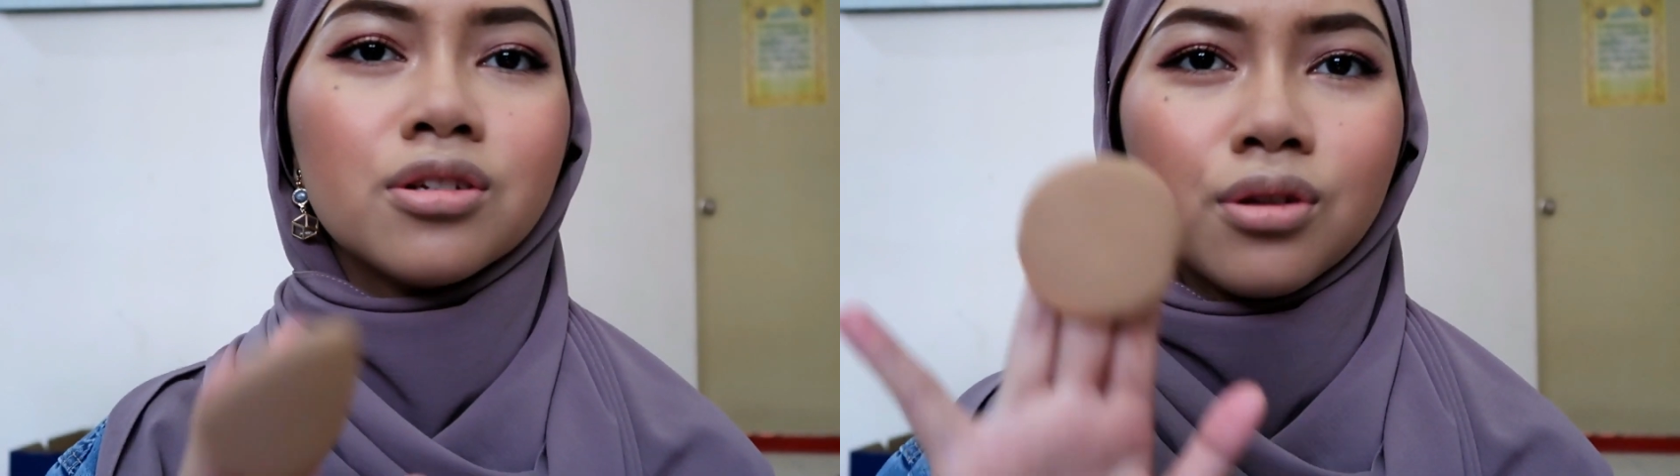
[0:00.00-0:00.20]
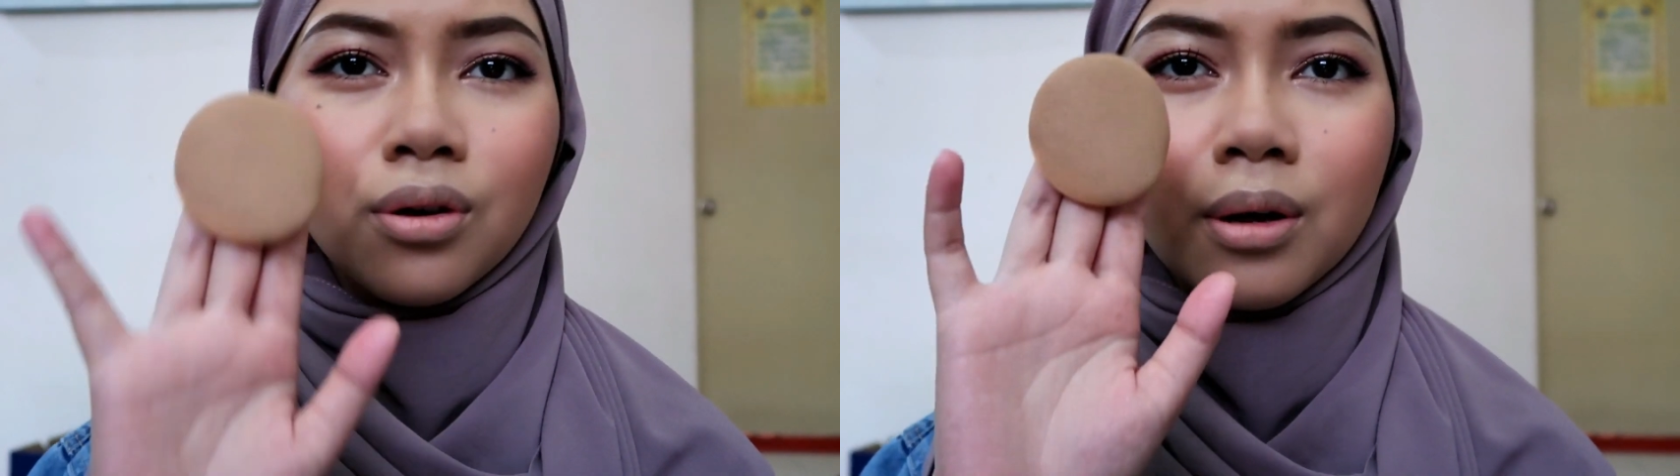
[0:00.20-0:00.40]

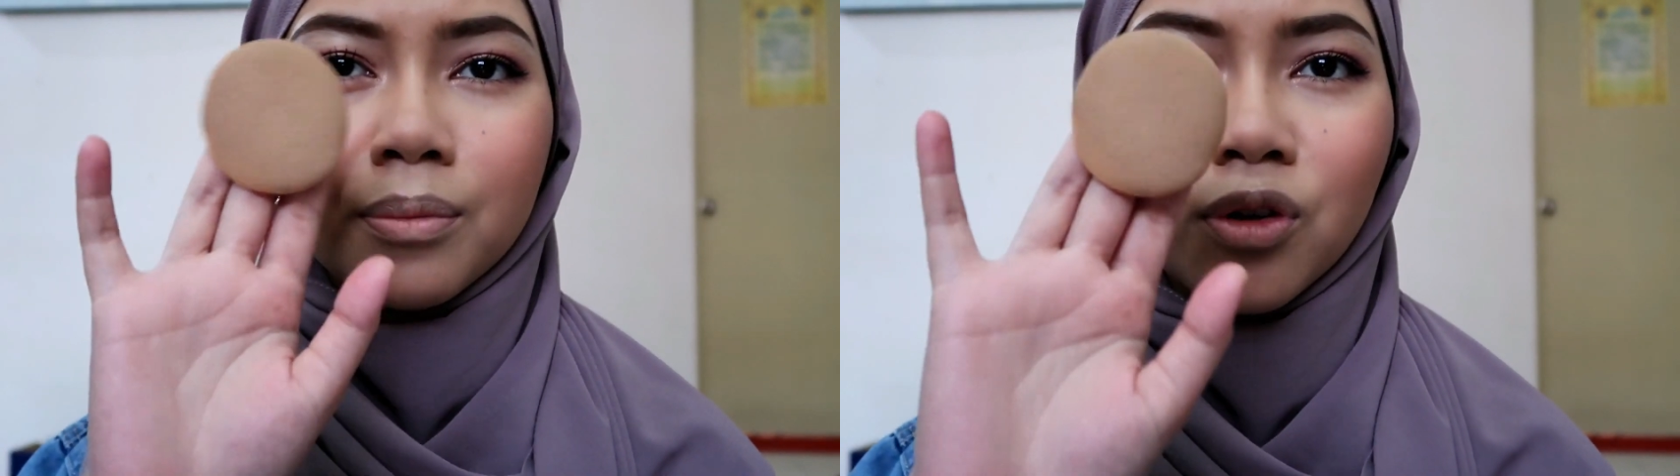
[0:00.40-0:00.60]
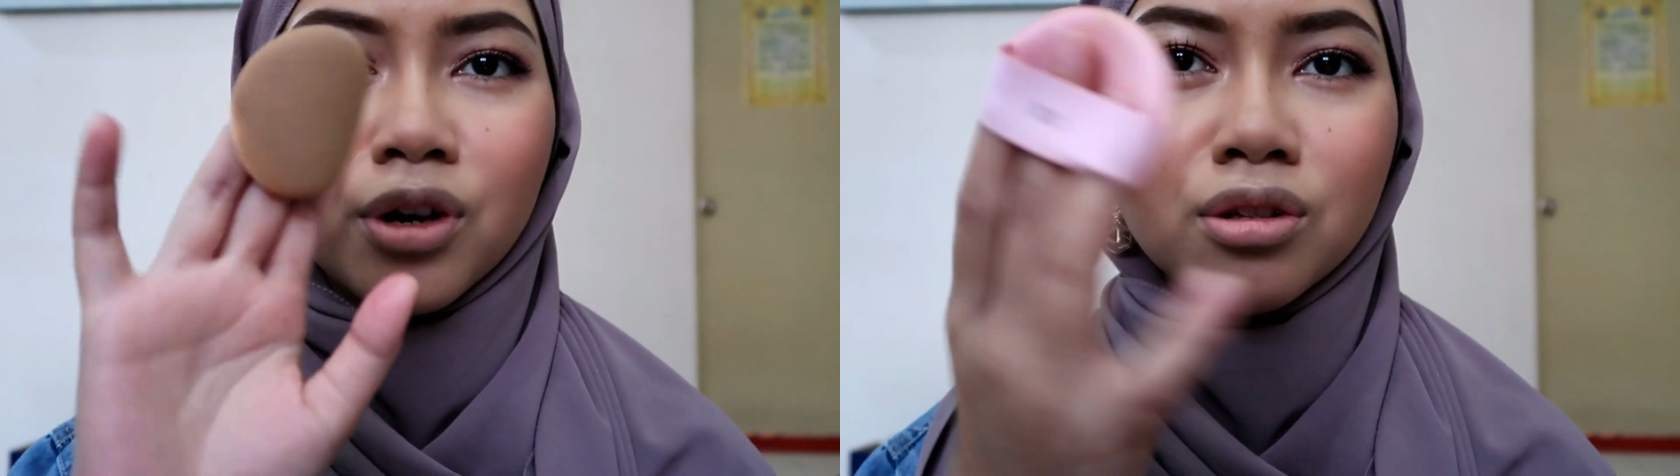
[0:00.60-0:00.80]
so
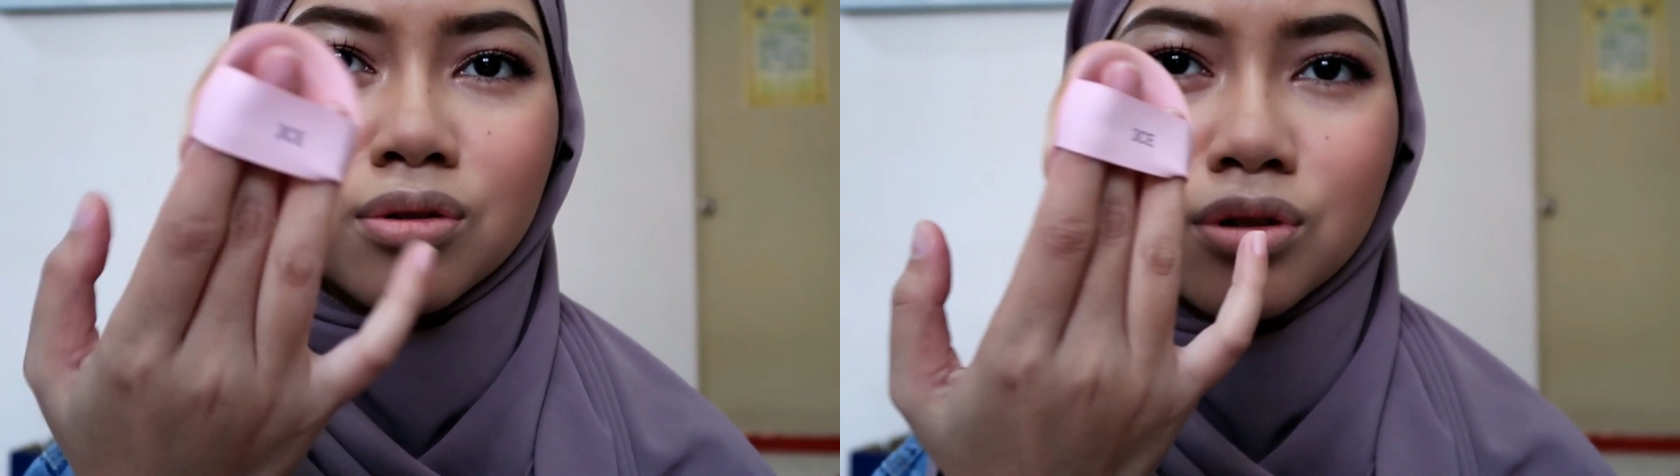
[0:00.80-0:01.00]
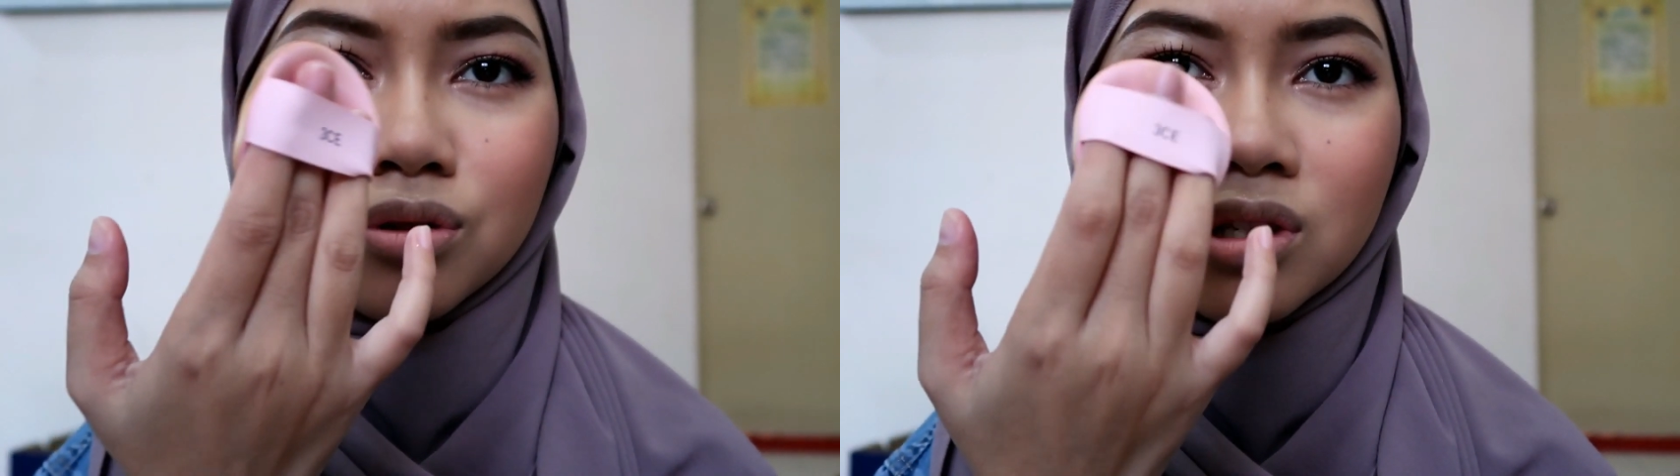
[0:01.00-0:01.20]
I'm going
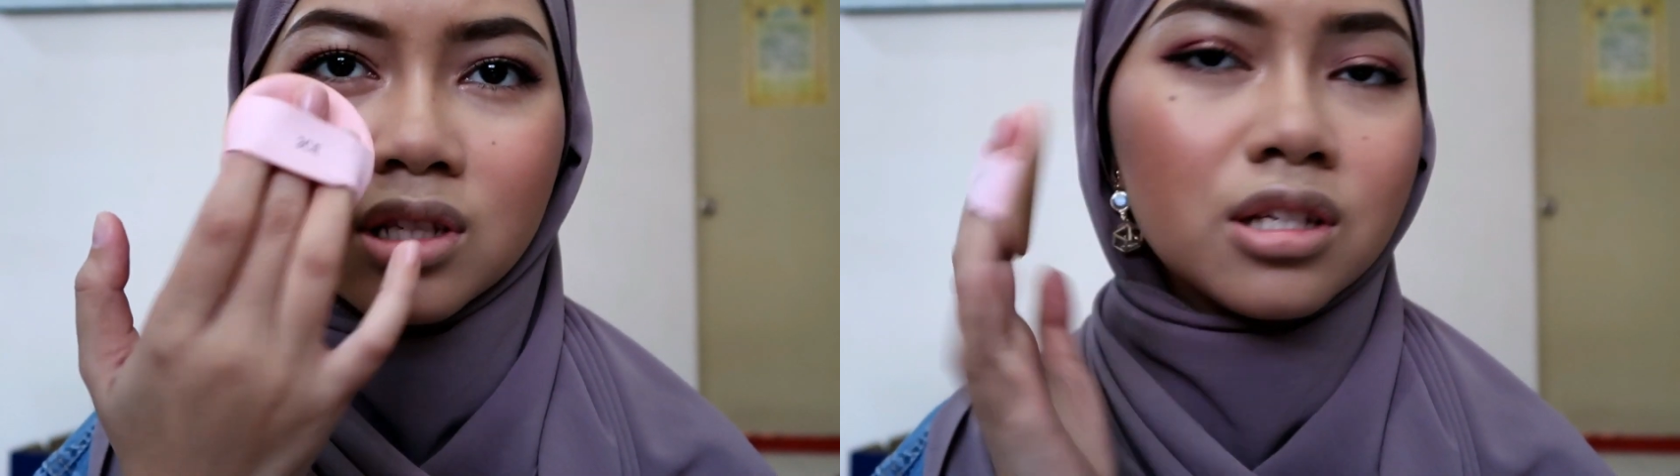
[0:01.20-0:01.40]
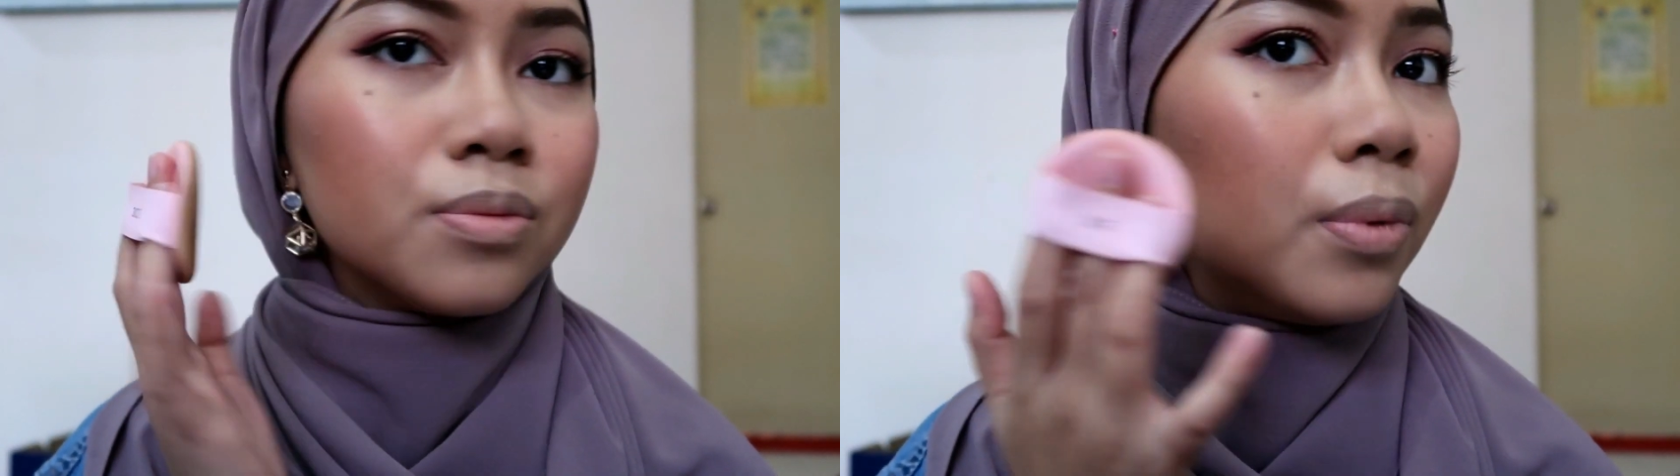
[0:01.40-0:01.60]
to use
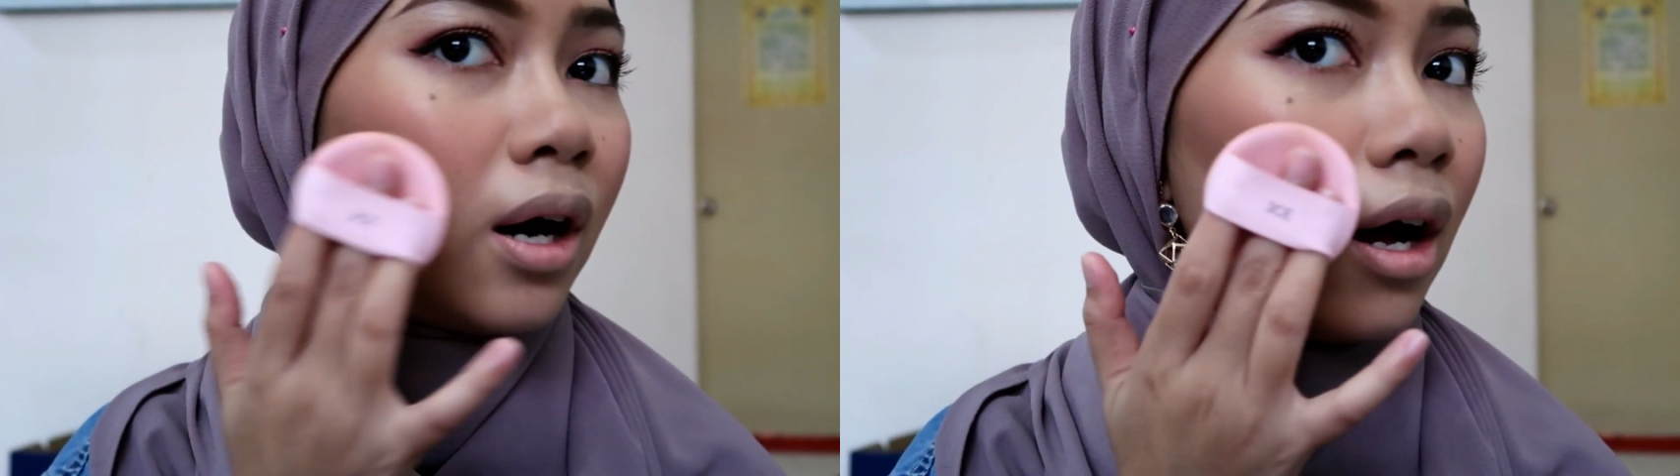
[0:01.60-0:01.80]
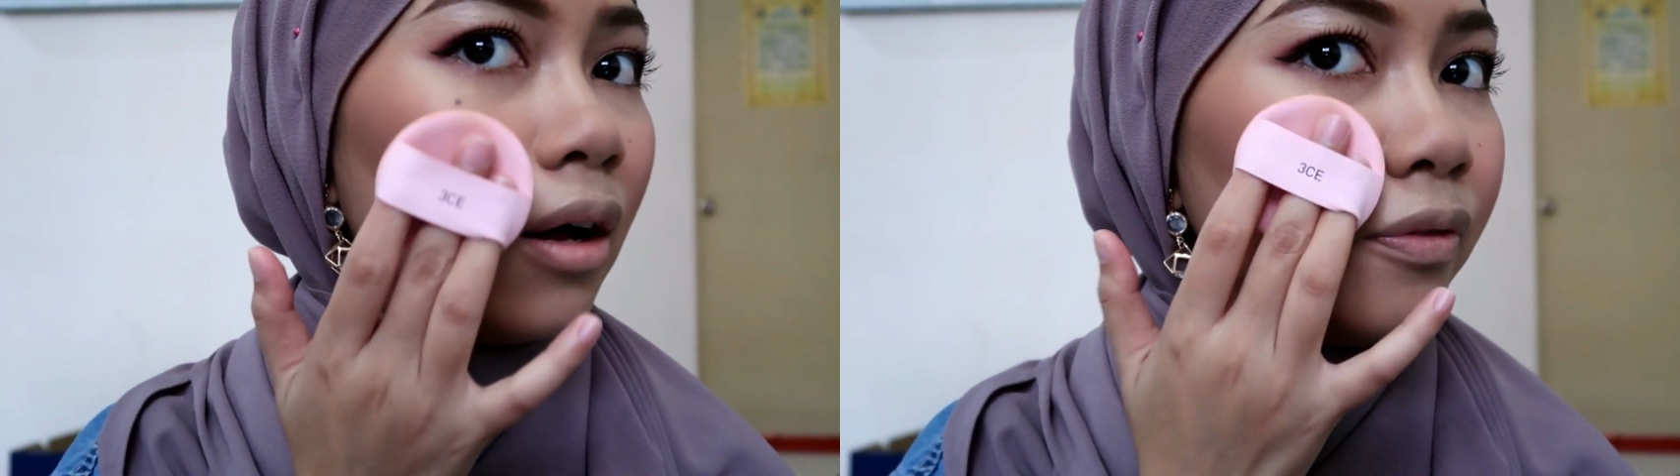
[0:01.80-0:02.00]
this
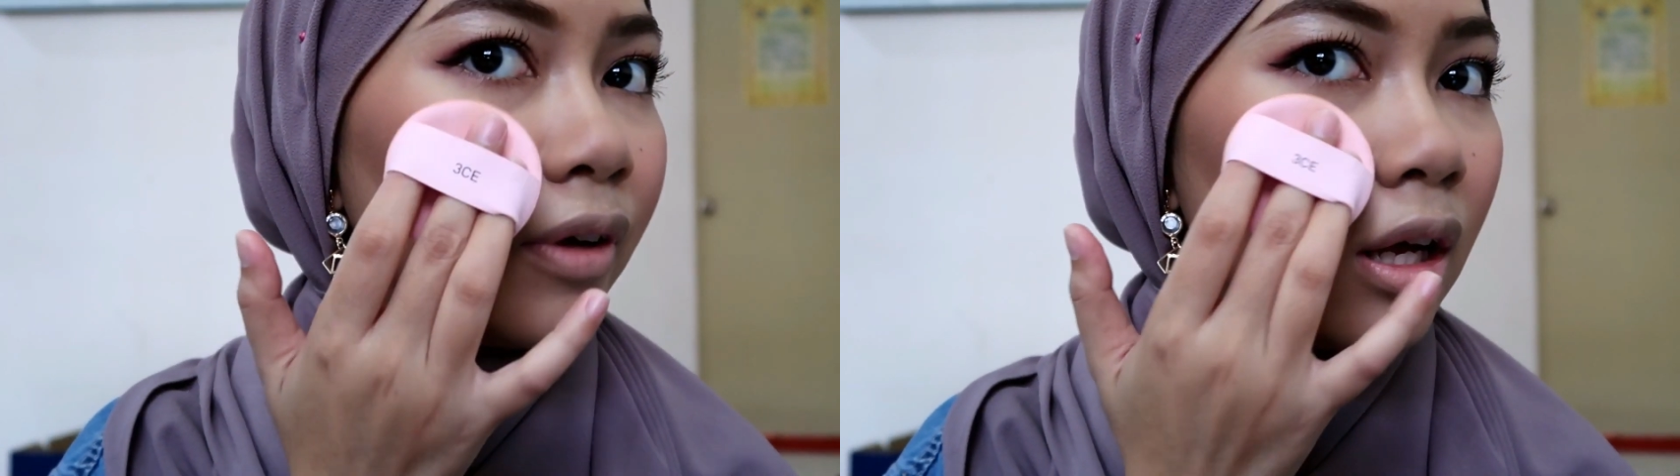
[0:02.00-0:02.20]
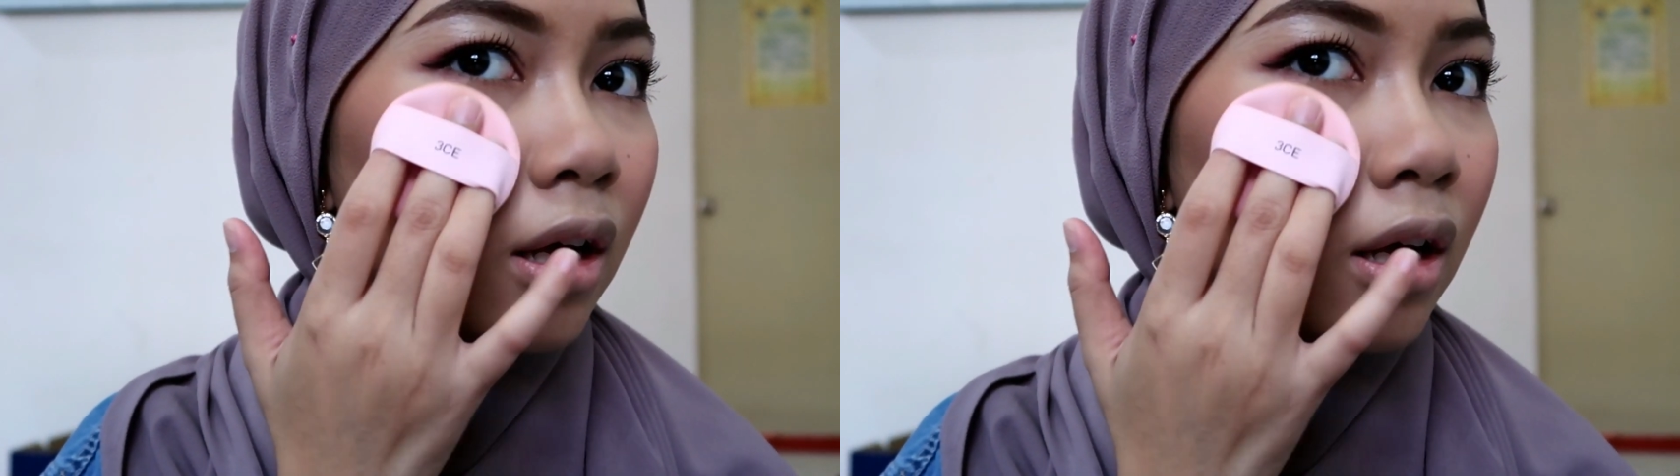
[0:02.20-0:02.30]
pot